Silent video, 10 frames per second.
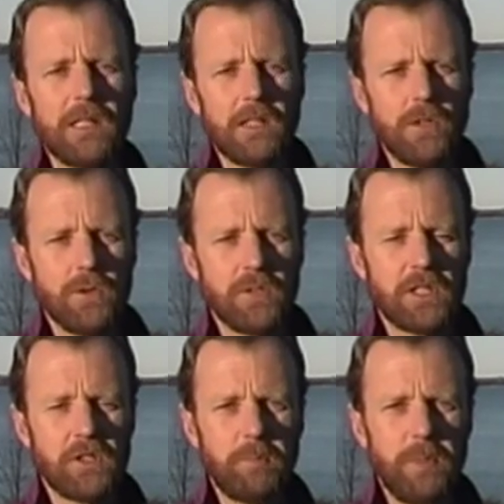using
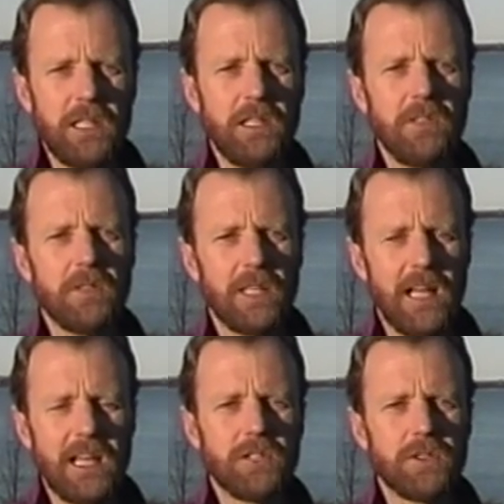speed to
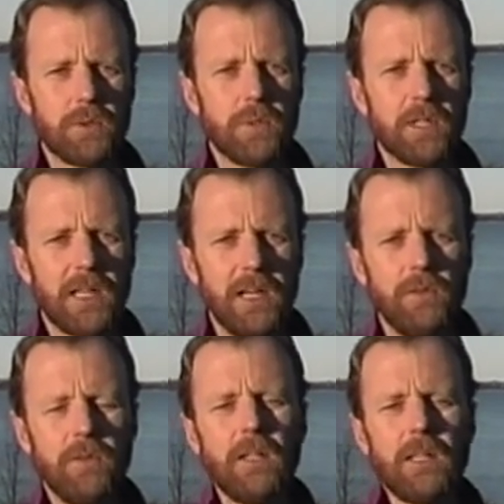enhance your workout
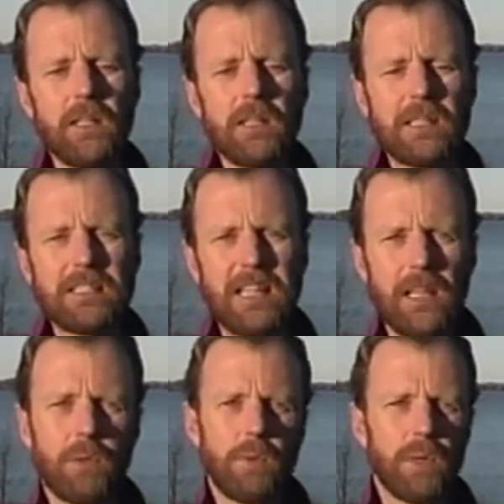say,
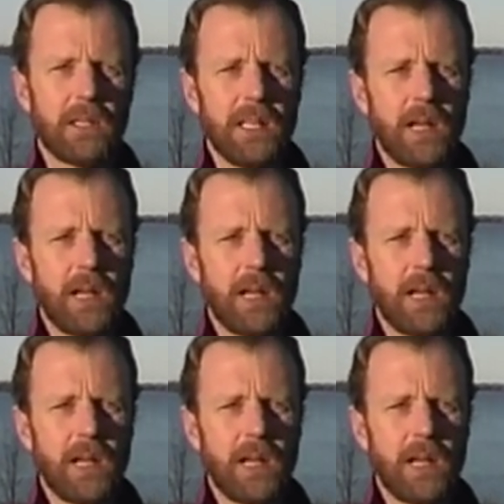well, can I